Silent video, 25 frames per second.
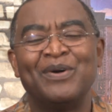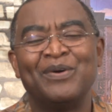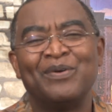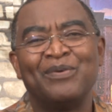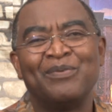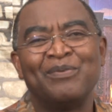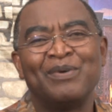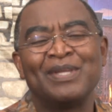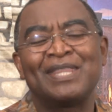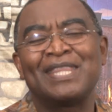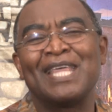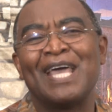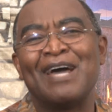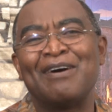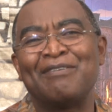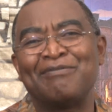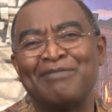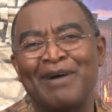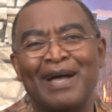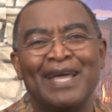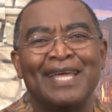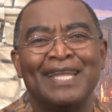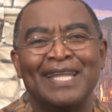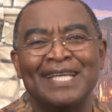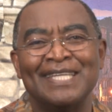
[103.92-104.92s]
with their
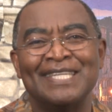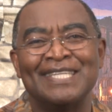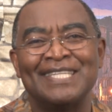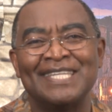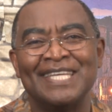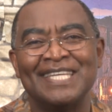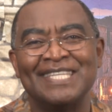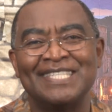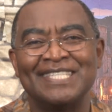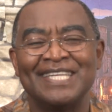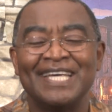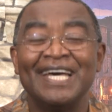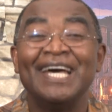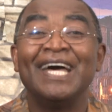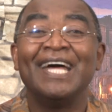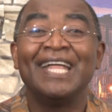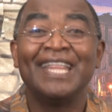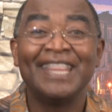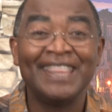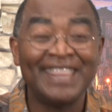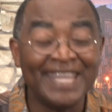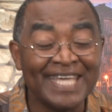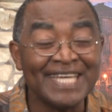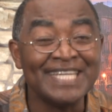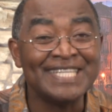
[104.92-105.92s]
finances.
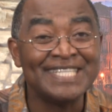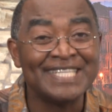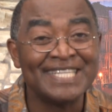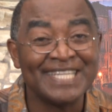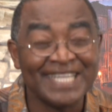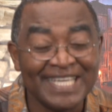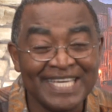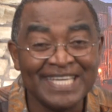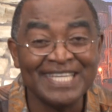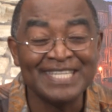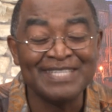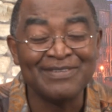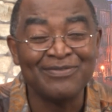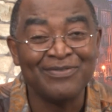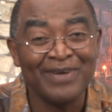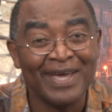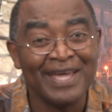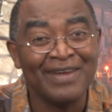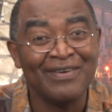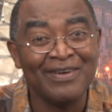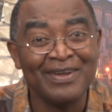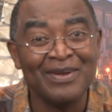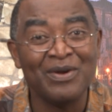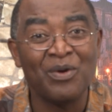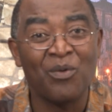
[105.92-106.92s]
This is
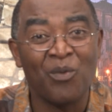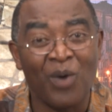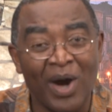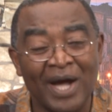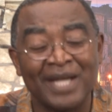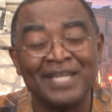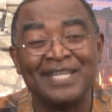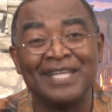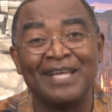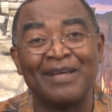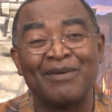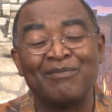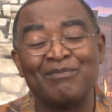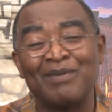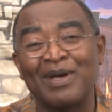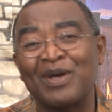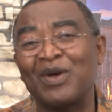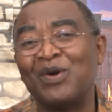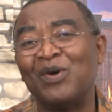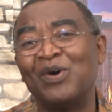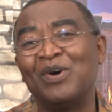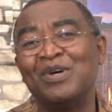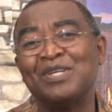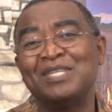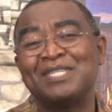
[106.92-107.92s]
very rewarding
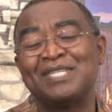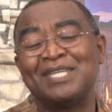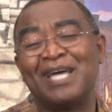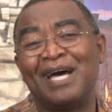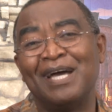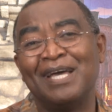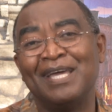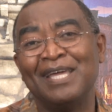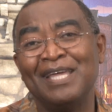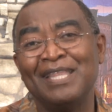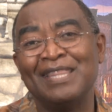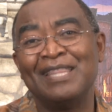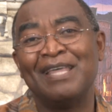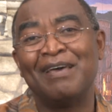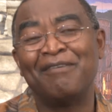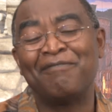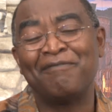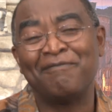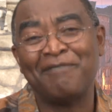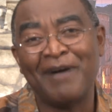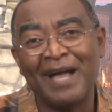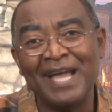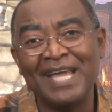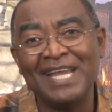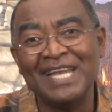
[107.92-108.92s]
because in the
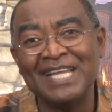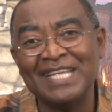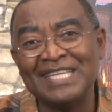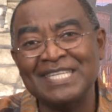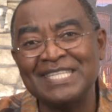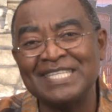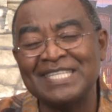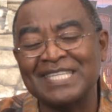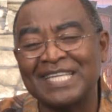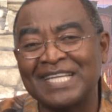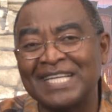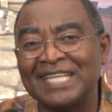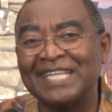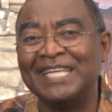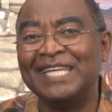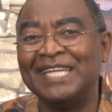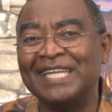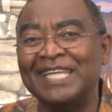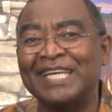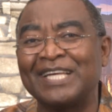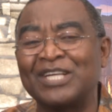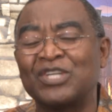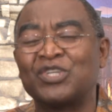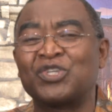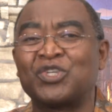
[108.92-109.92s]
Finance
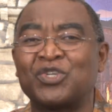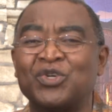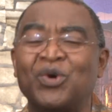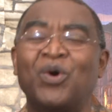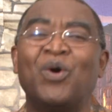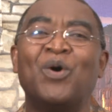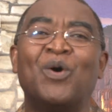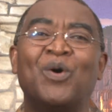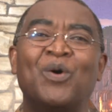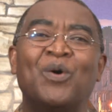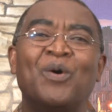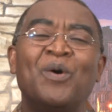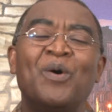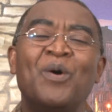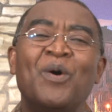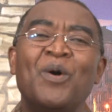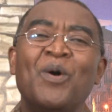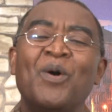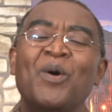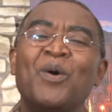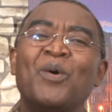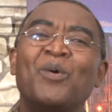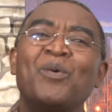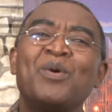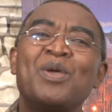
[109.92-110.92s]
Clinic Show,
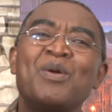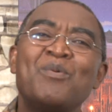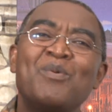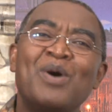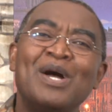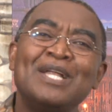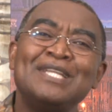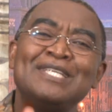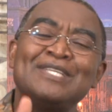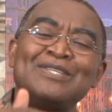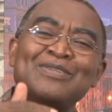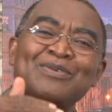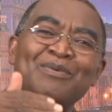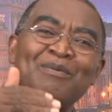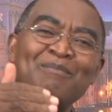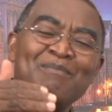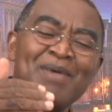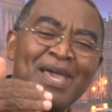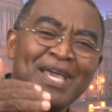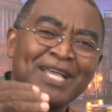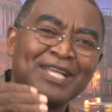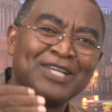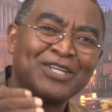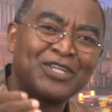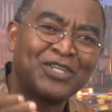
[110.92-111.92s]
we want to
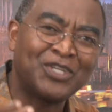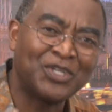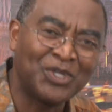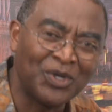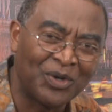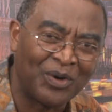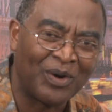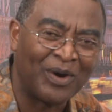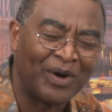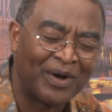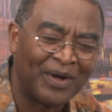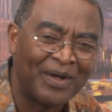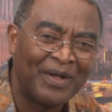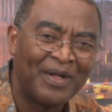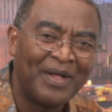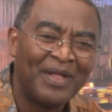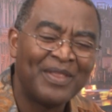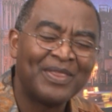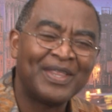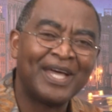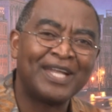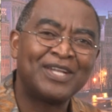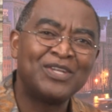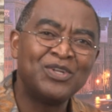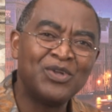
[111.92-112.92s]
make sure
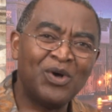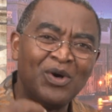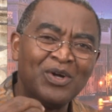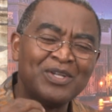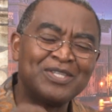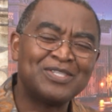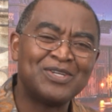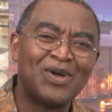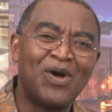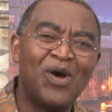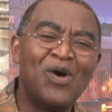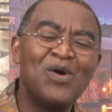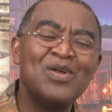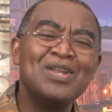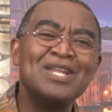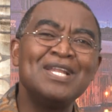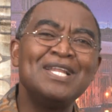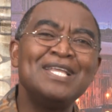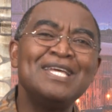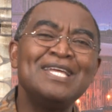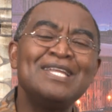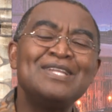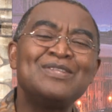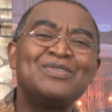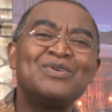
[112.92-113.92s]
that not
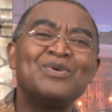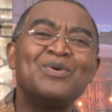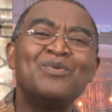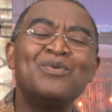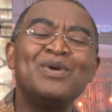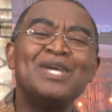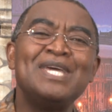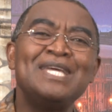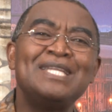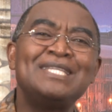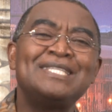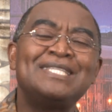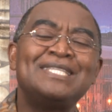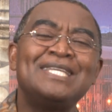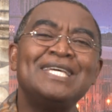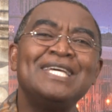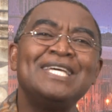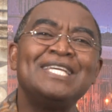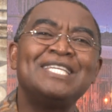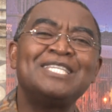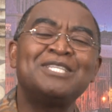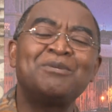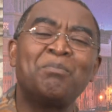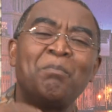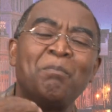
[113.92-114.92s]
only do we
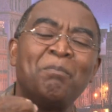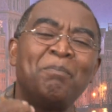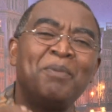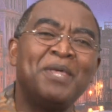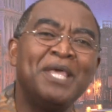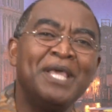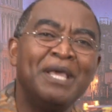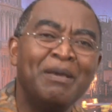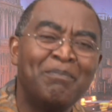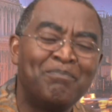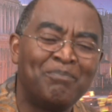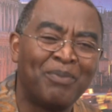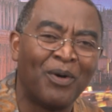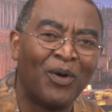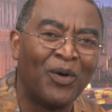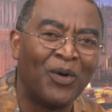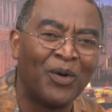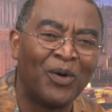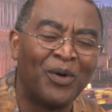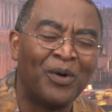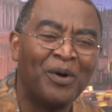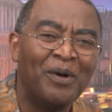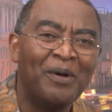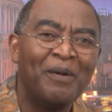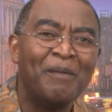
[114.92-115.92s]
teach
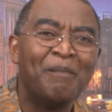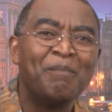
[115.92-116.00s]
people